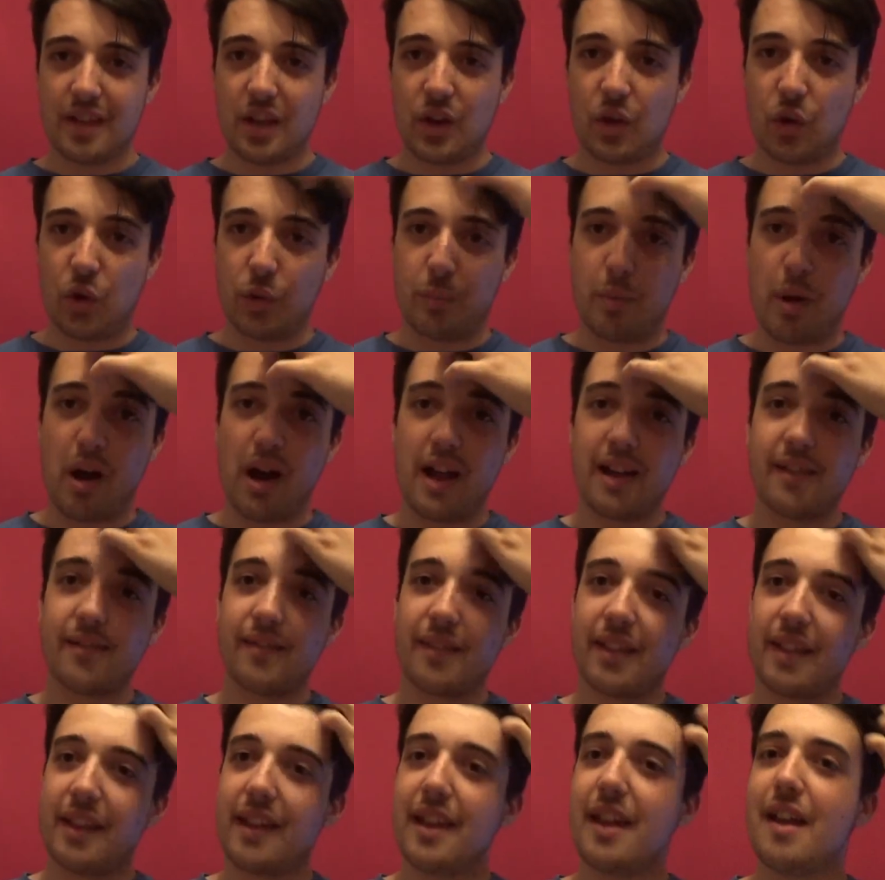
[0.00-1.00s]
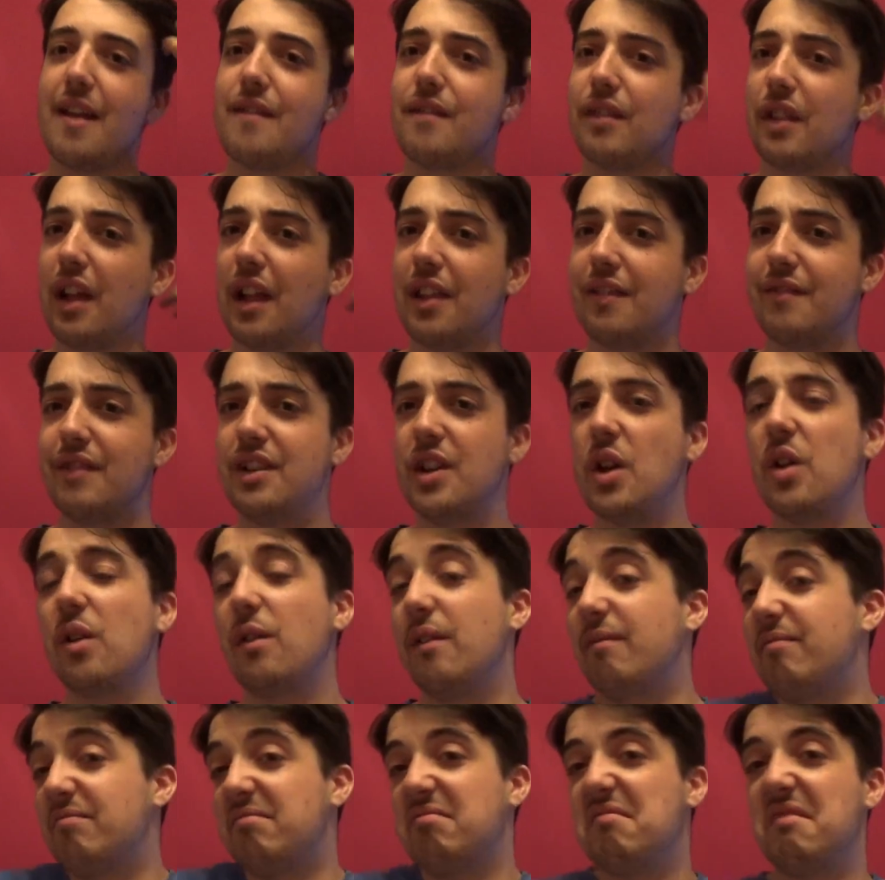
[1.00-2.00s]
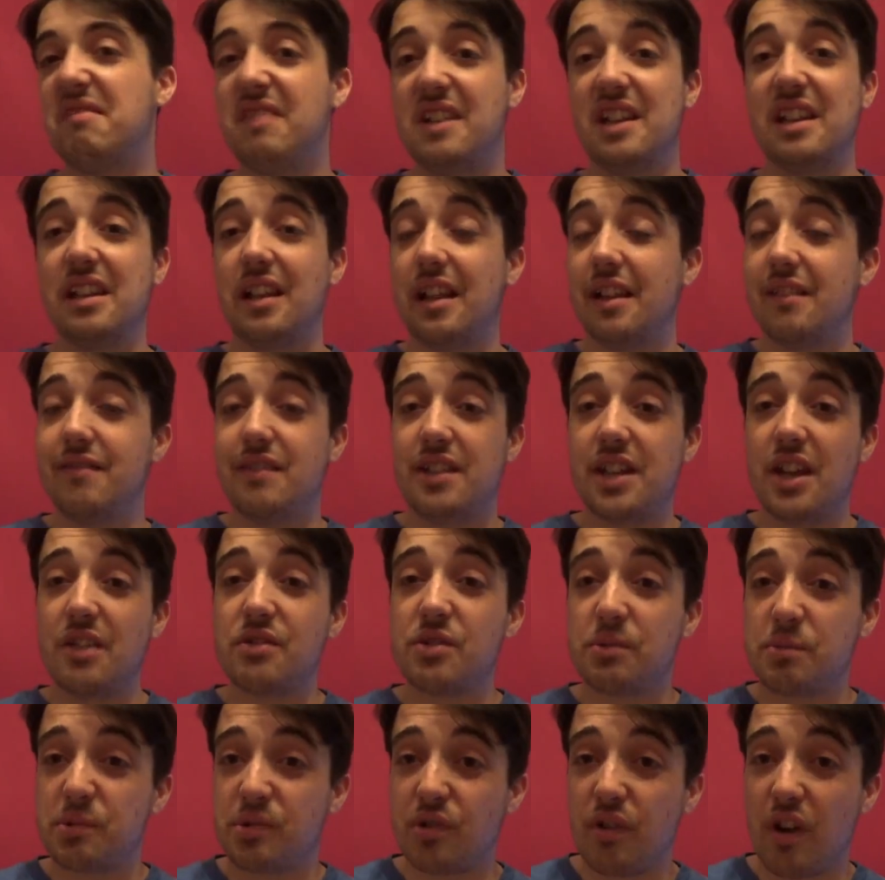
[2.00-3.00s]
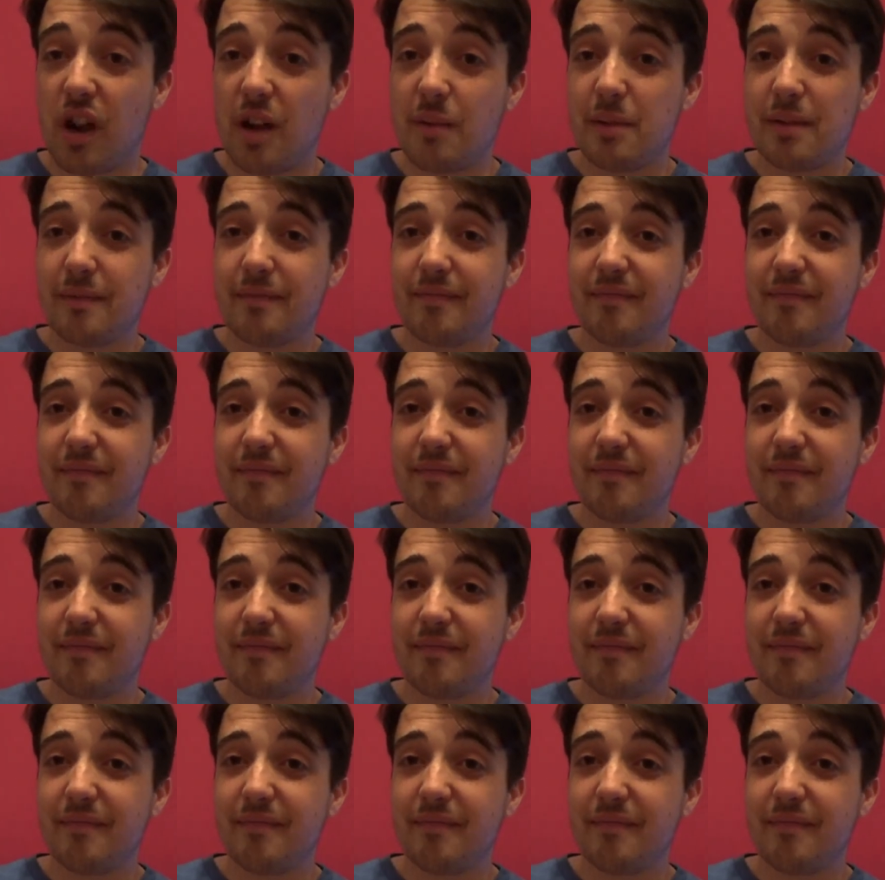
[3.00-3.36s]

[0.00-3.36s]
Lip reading: goodbye. If you like the video, if you didn't like the video, subscribe.